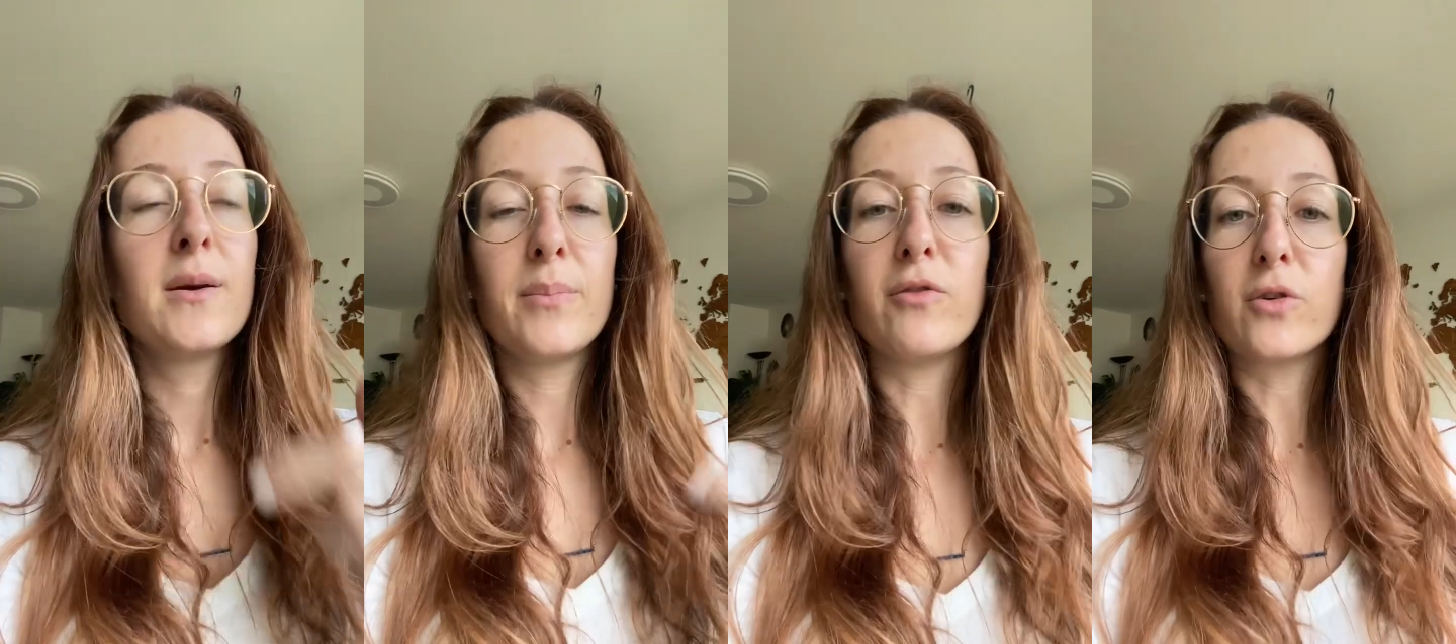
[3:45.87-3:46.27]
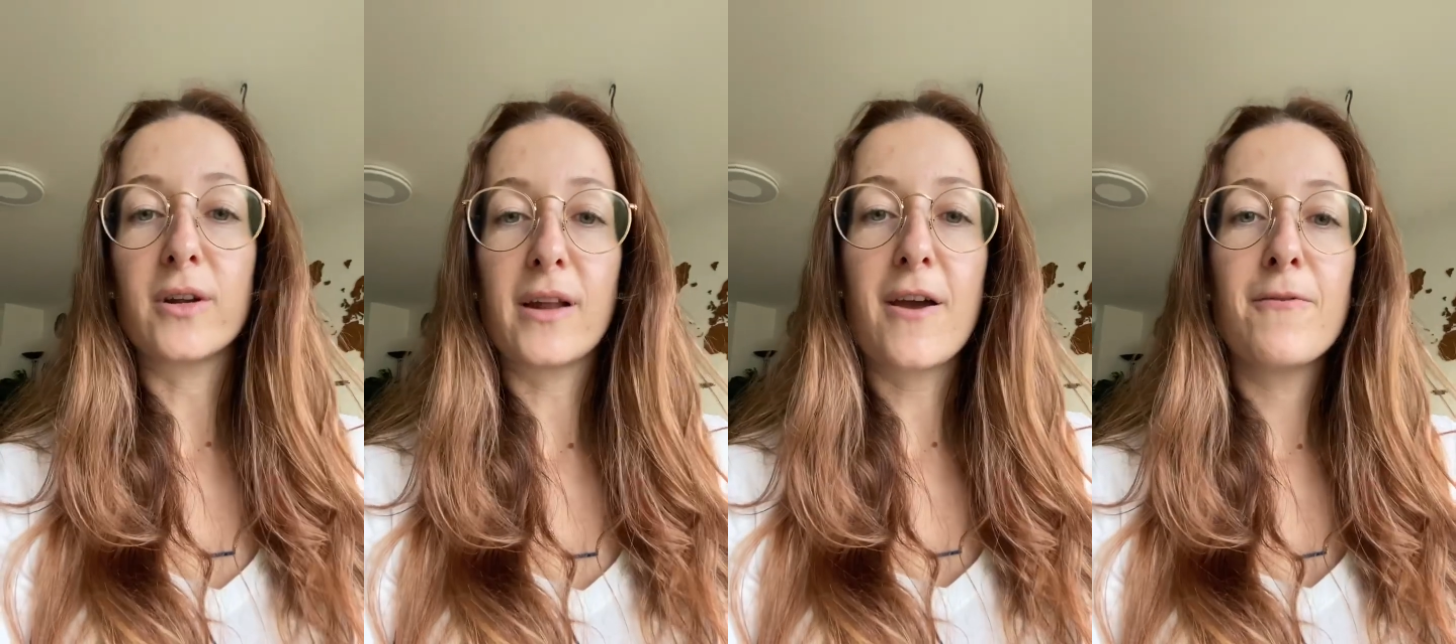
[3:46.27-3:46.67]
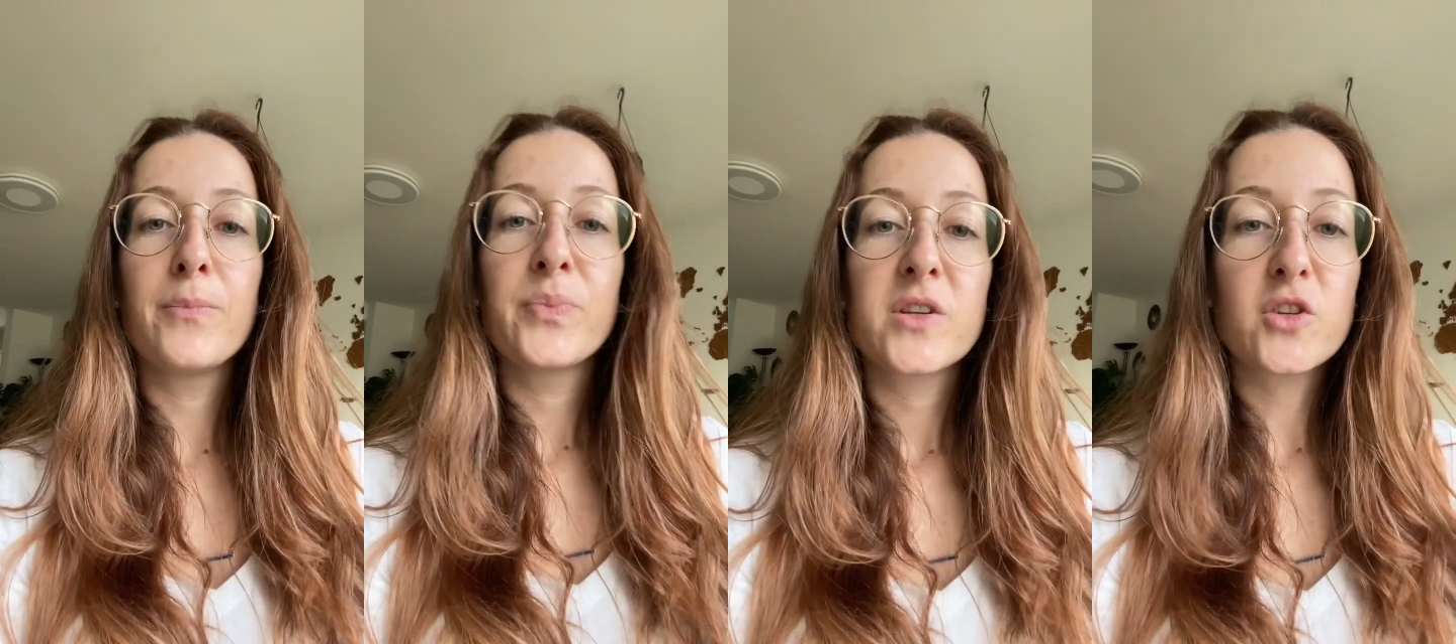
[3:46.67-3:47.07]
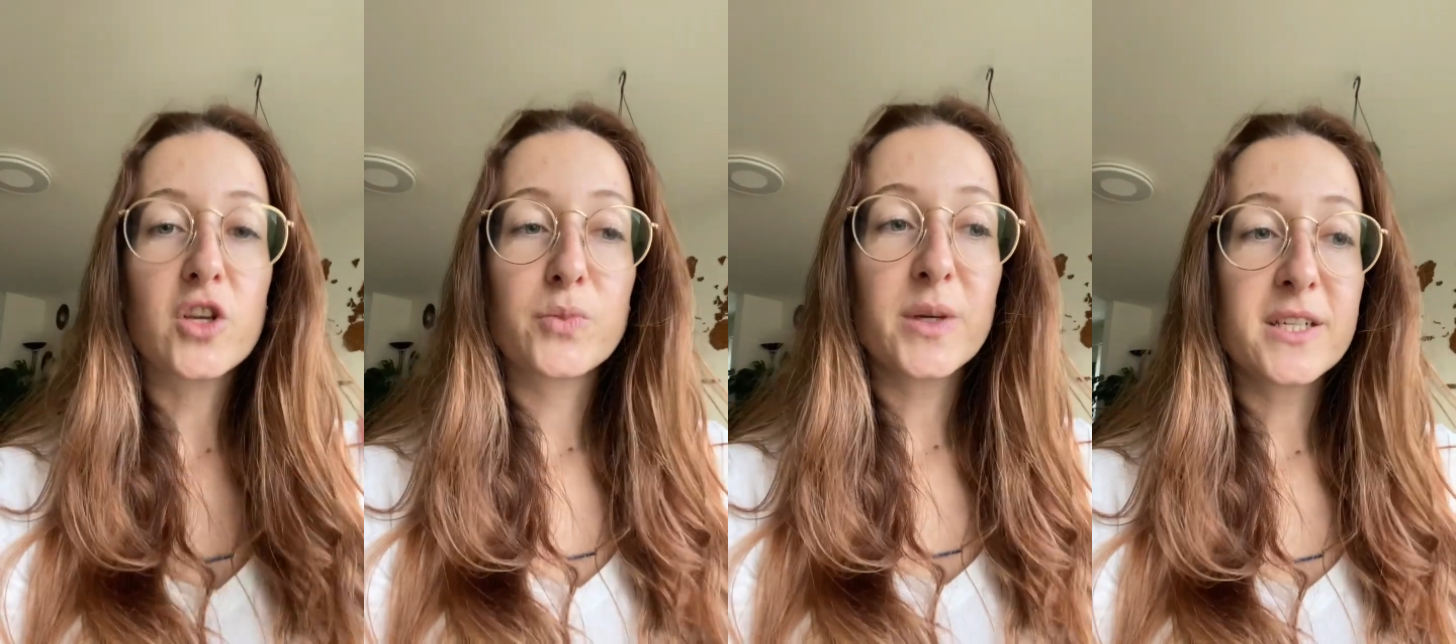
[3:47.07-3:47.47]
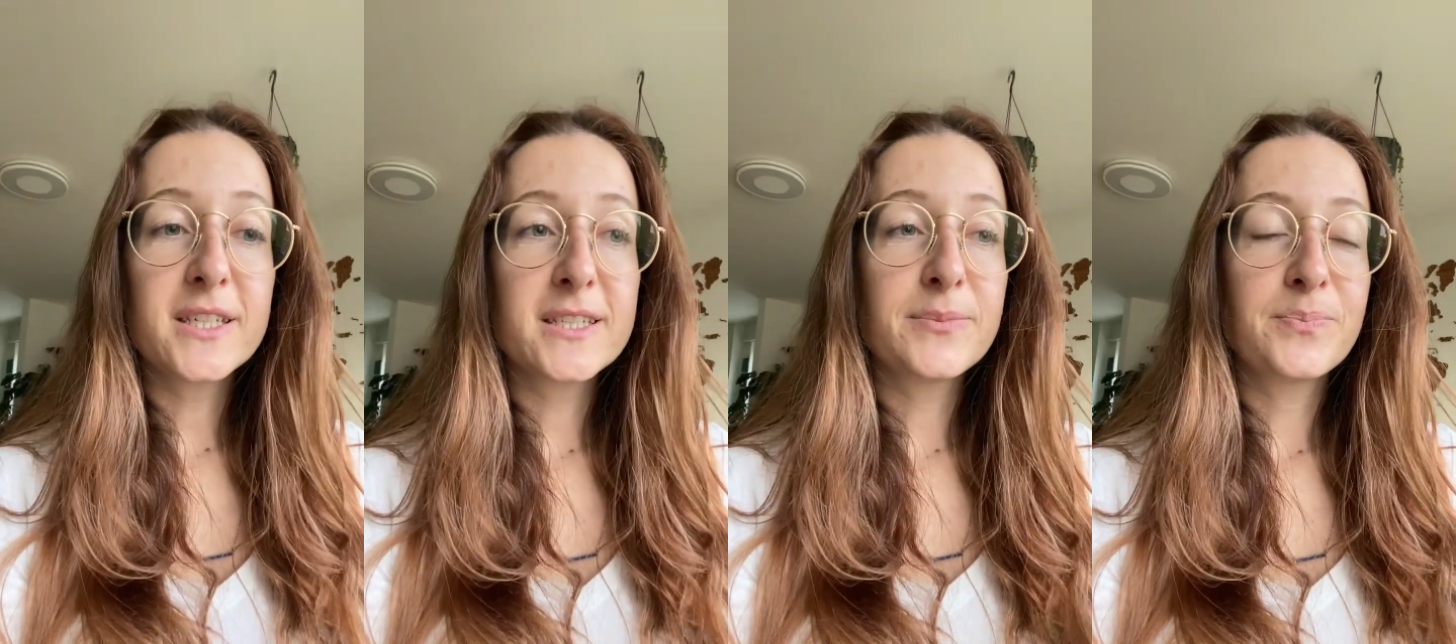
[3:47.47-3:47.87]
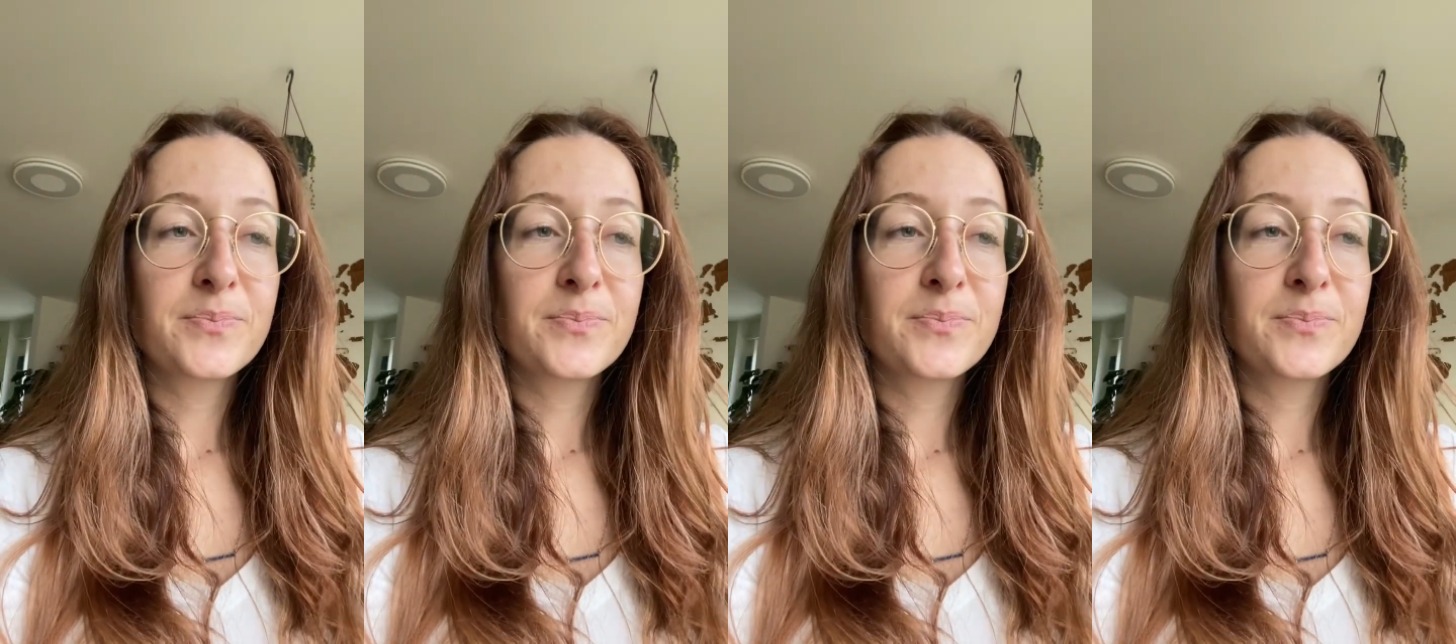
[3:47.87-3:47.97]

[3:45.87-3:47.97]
before the dive. So I spit in it,